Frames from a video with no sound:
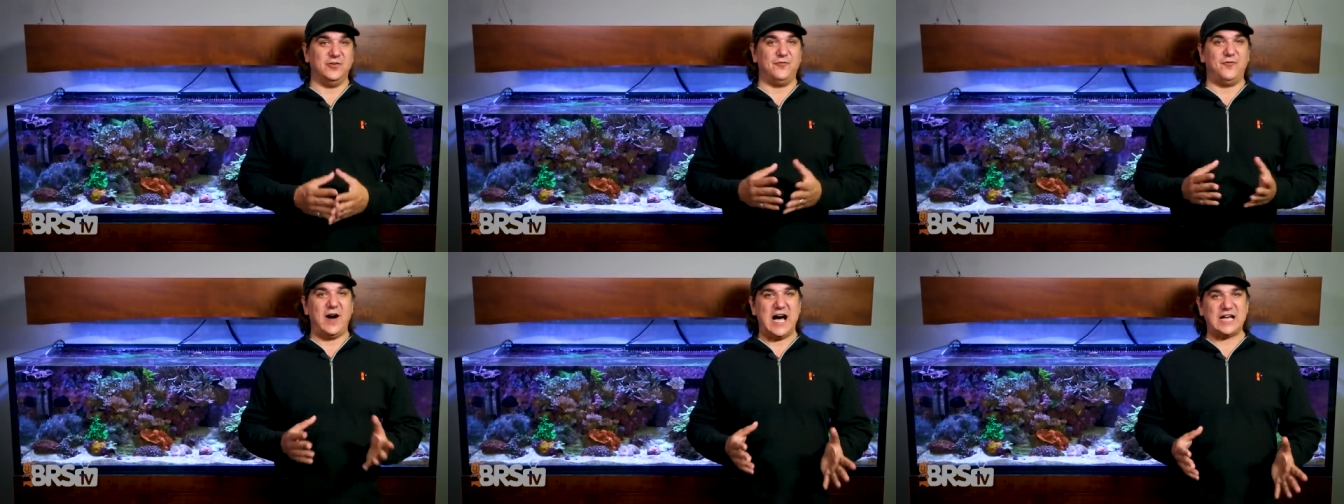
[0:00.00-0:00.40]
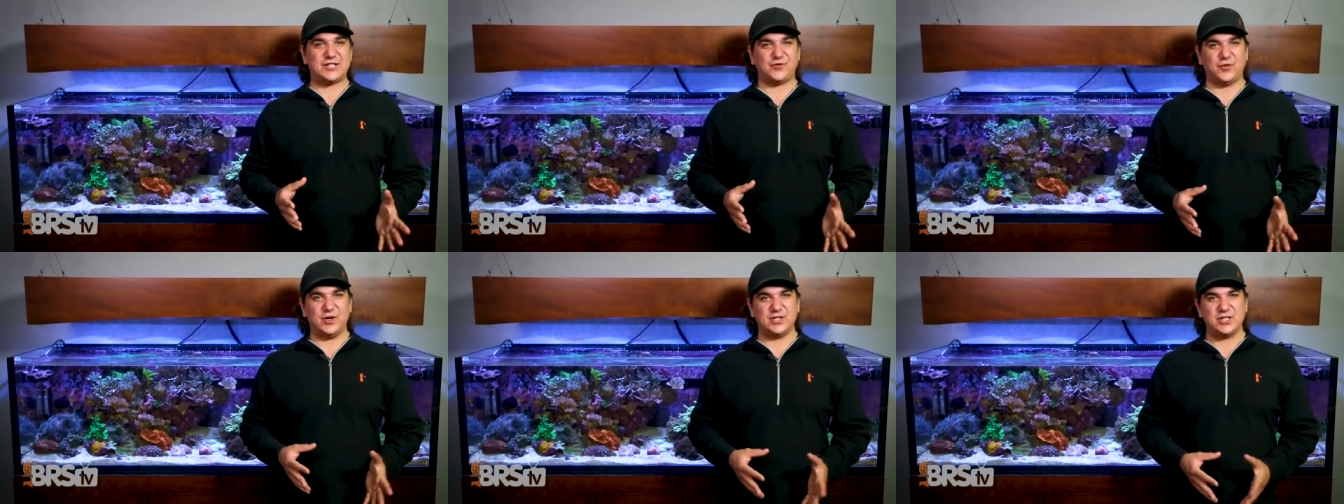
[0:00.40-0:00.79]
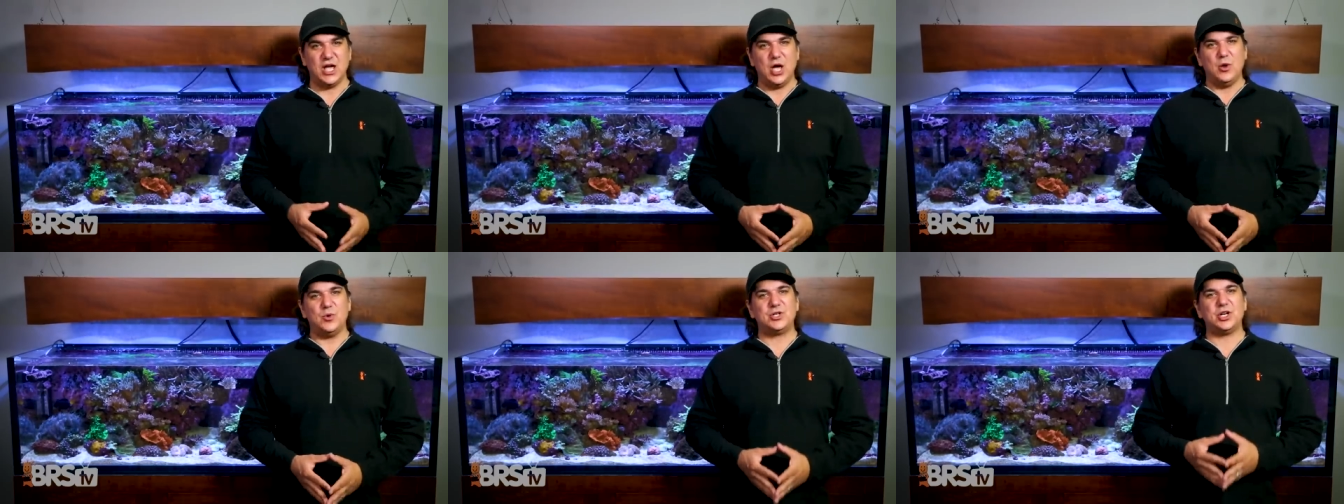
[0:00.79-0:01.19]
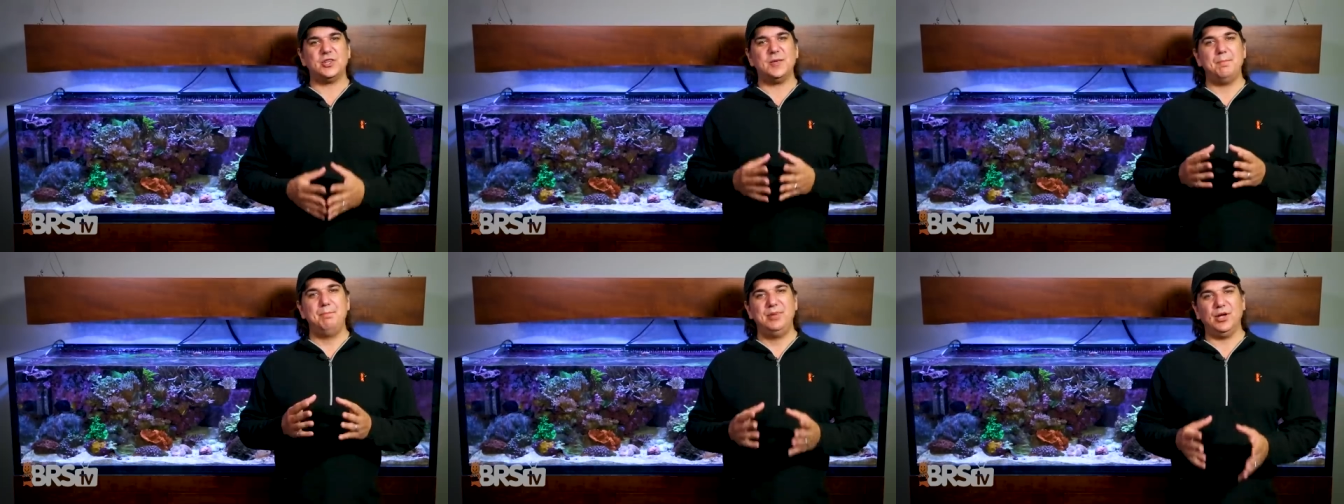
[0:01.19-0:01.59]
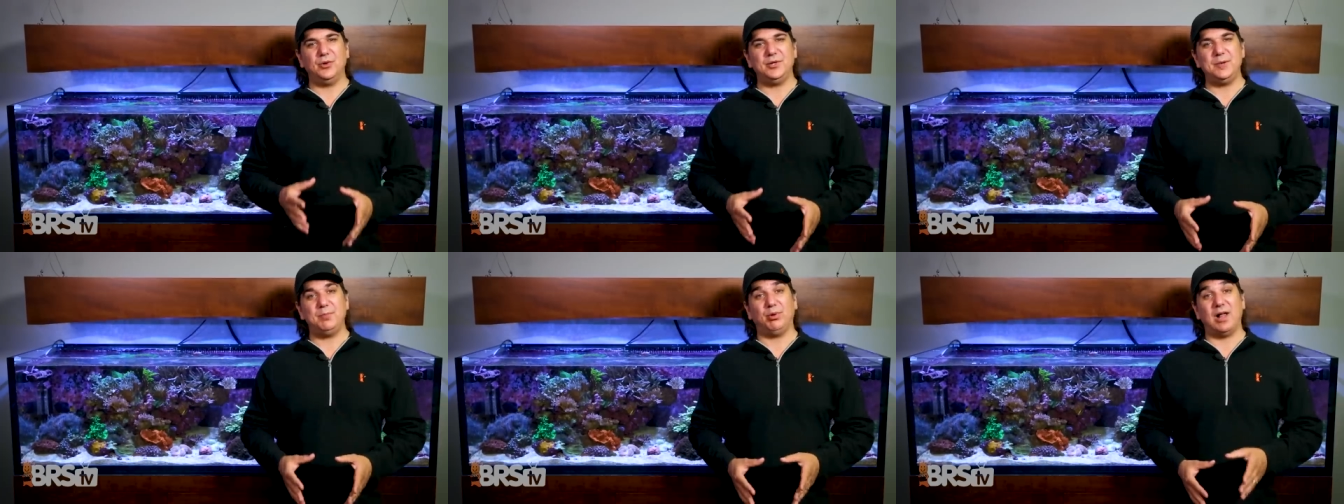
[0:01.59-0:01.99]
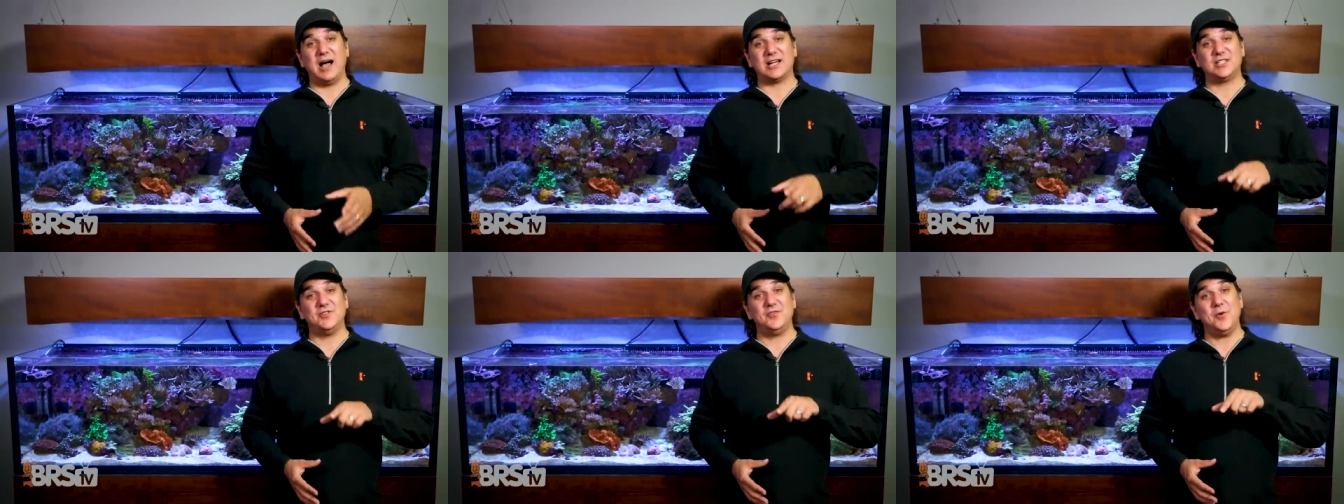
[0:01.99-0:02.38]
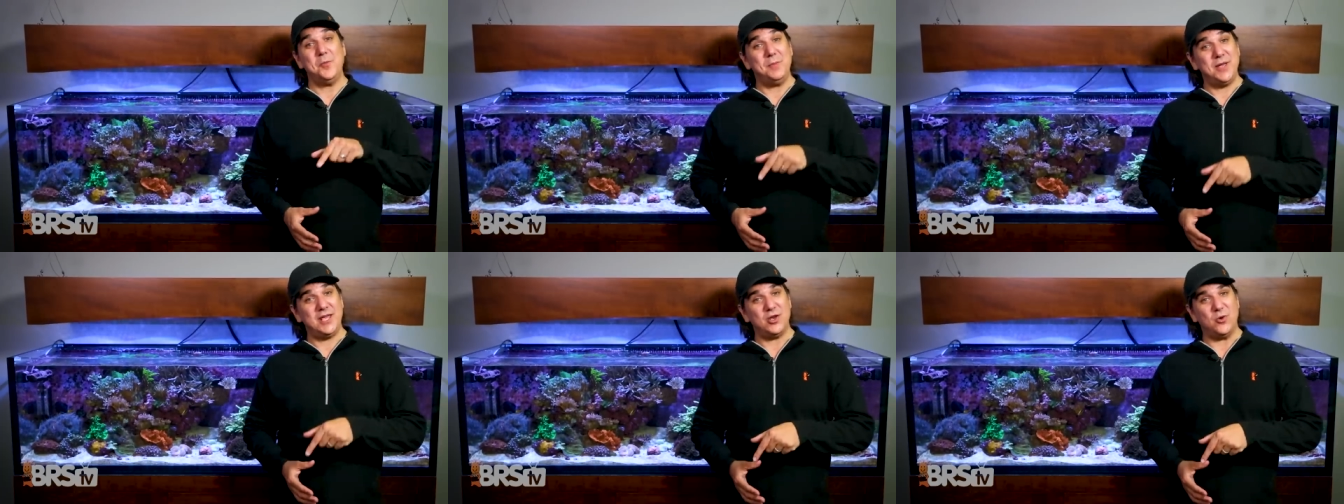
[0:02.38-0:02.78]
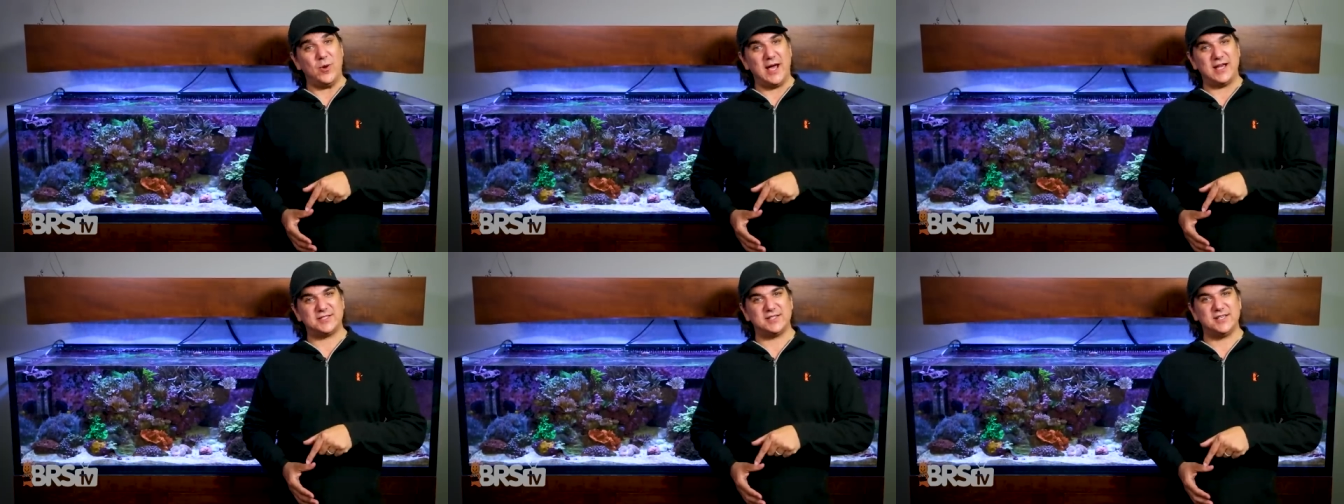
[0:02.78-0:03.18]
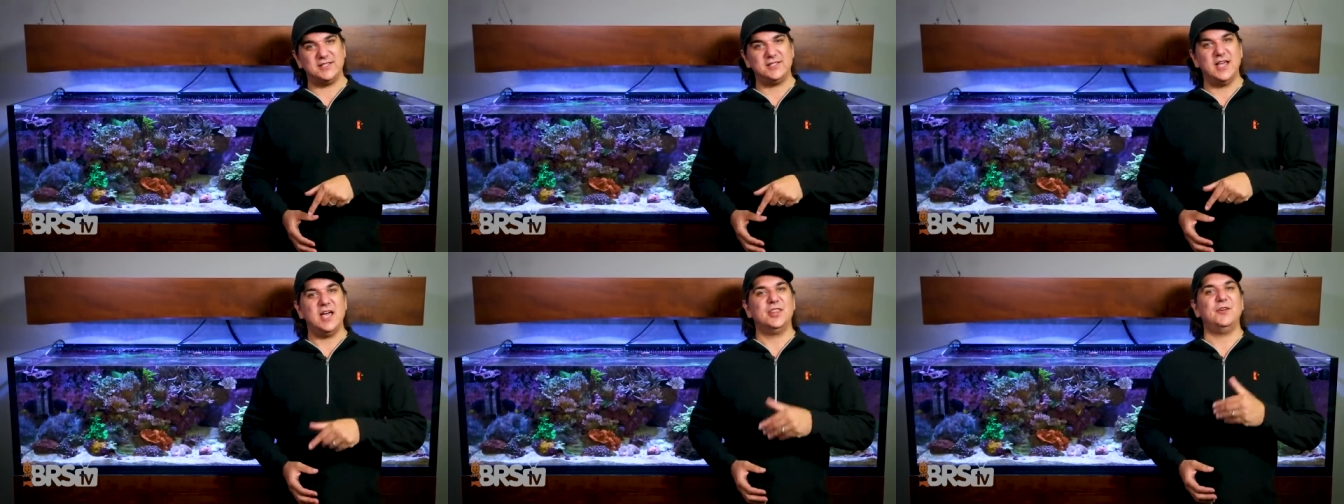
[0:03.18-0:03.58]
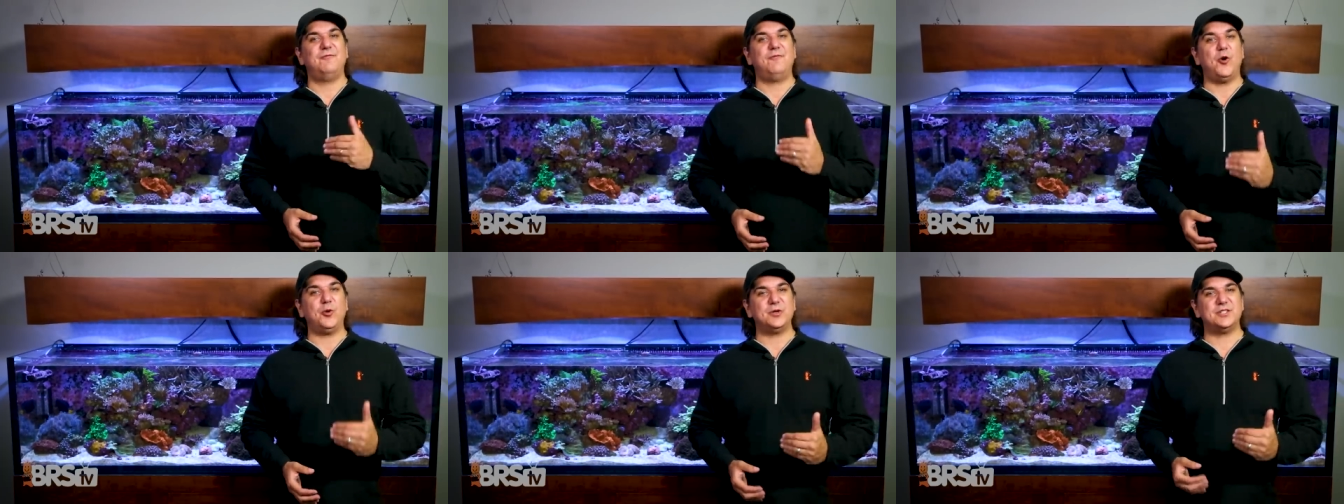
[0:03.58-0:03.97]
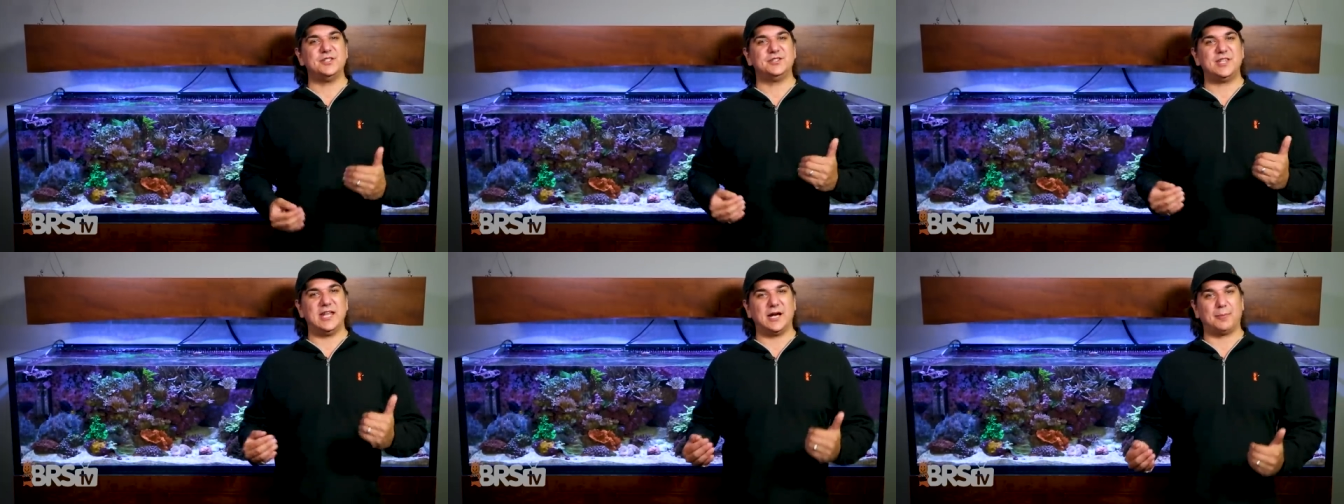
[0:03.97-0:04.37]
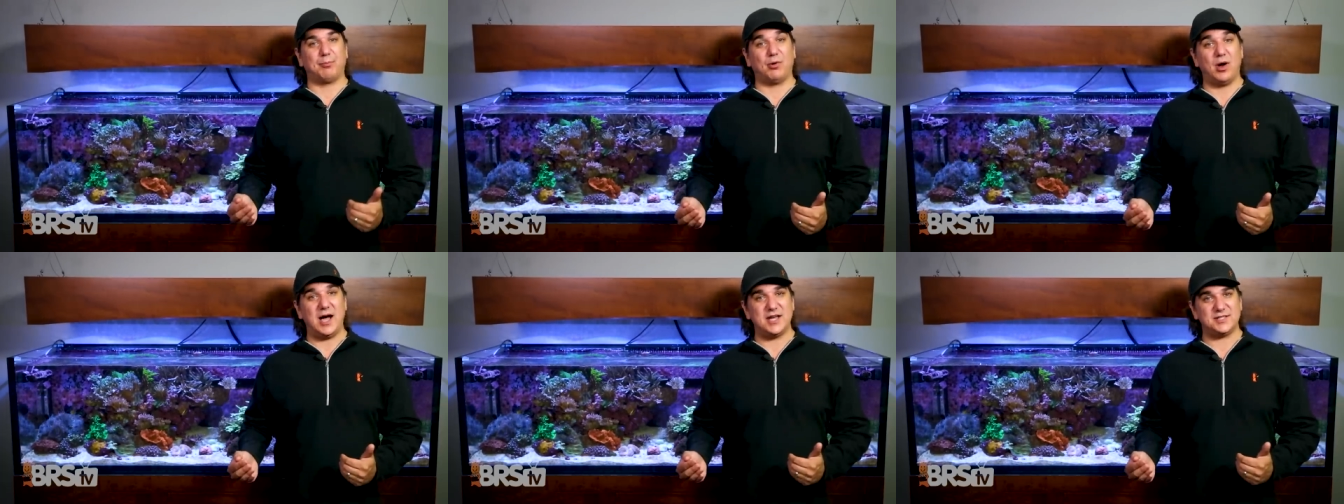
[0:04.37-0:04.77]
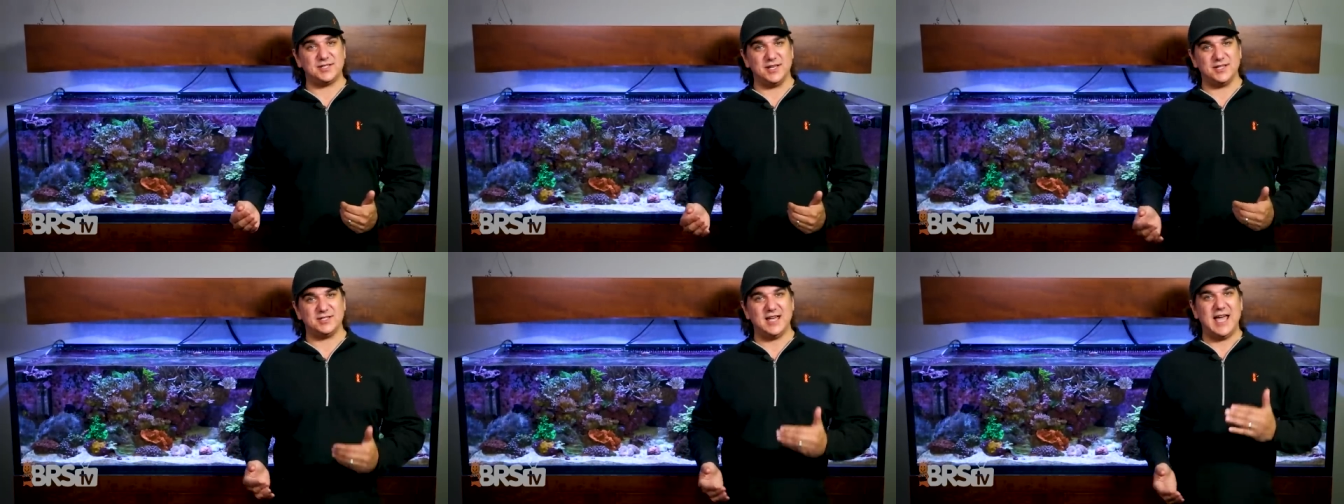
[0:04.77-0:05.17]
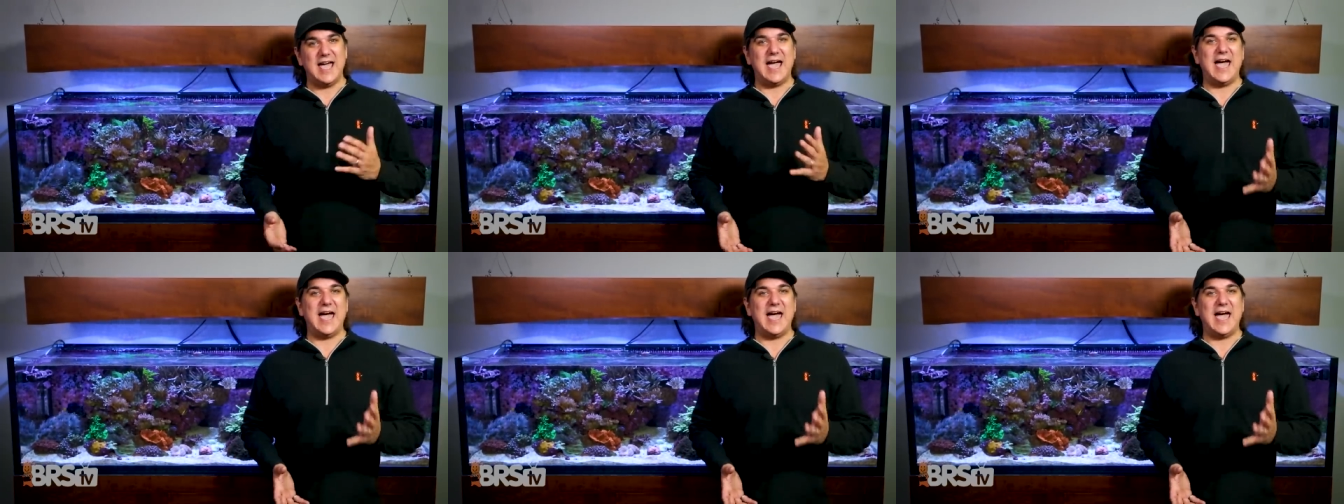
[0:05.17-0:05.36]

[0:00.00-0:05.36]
and phosphorus, which are the building blocks of amino acids, the photosynthetic process,